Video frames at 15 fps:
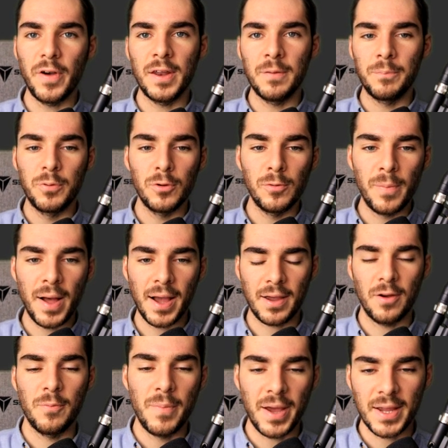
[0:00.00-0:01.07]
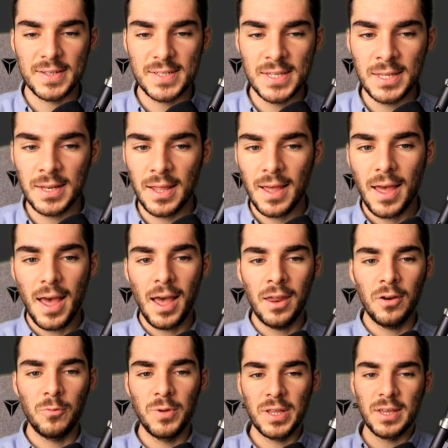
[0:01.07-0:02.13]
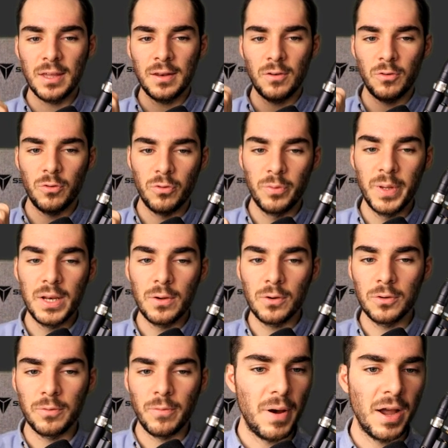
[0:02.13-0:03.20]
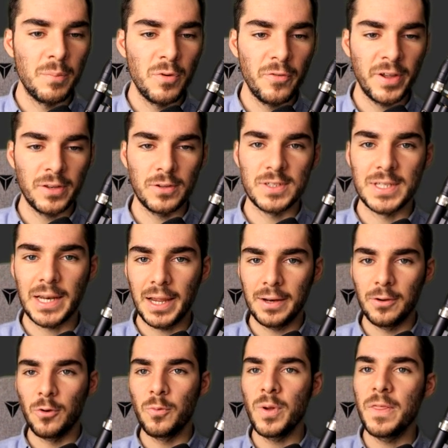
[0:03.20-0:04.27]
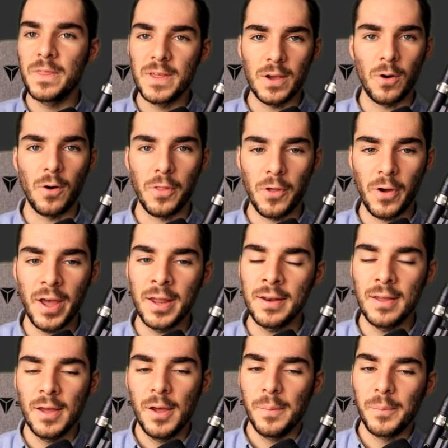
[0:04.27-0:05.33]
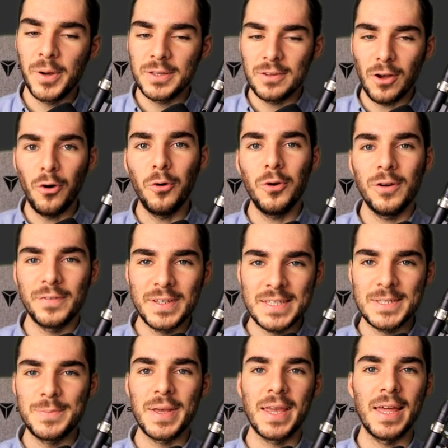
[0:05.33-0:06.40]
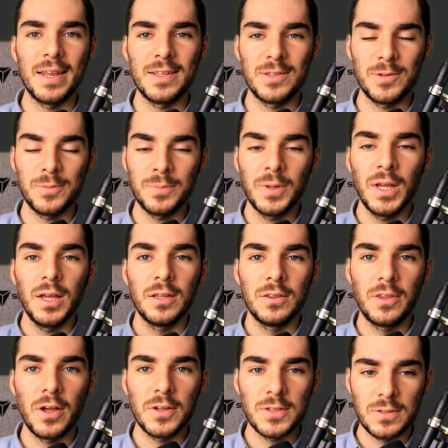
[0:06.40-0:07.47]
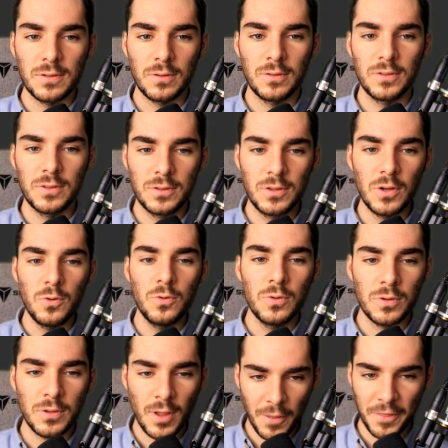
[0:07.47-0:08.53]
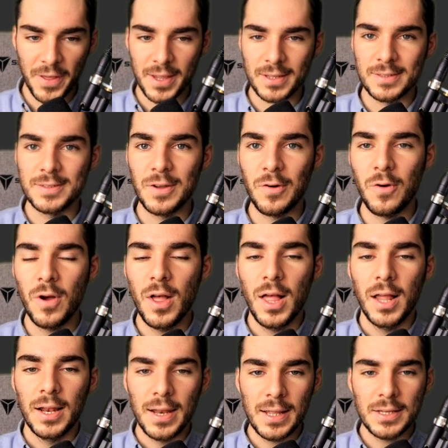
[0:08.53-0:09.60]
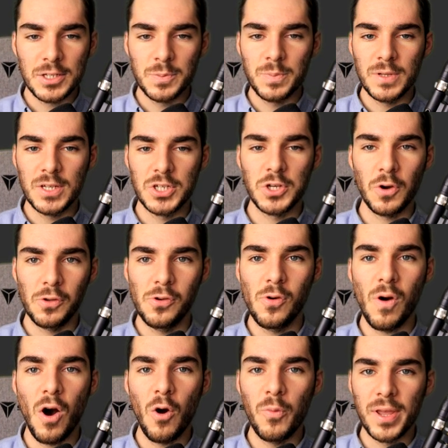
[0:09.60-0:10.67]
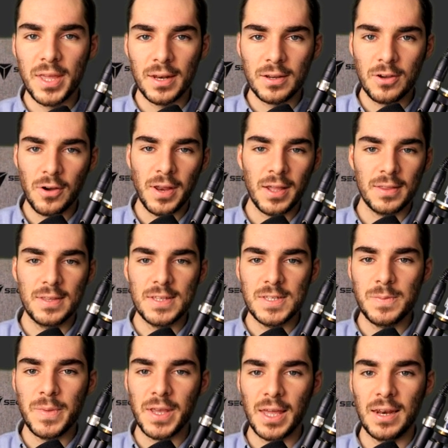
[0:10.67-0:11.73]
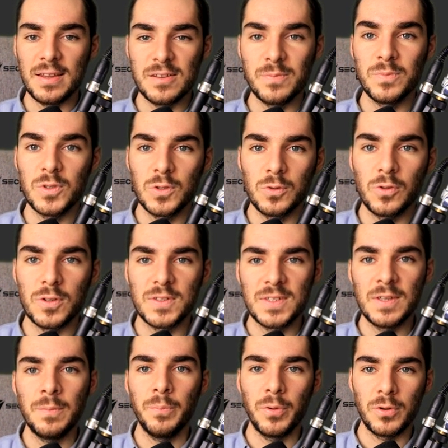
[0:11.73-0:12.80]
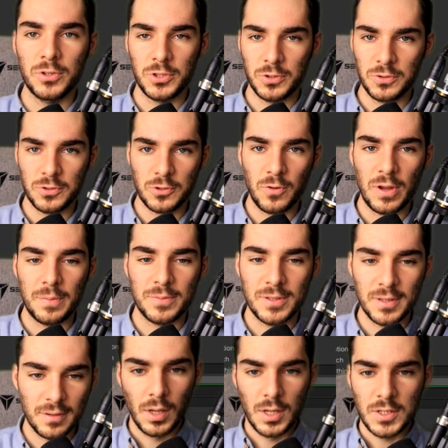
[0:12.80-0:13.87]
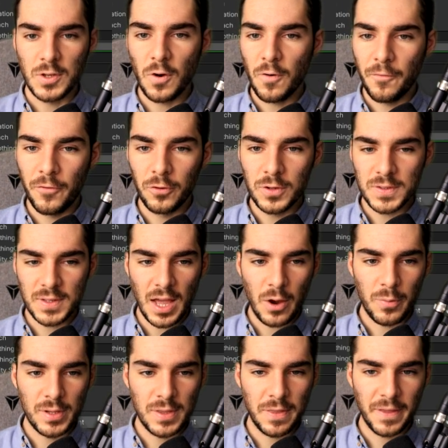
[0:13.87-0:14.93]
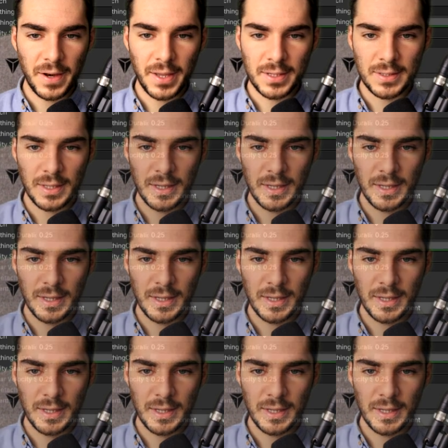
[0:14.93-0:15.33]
and pull back a magazine, and we can reload by moving the slider with the other end. But all of this mechanism does do nothing. So let me show you how we can connect this mechanism to the simple shoot script. So first I will select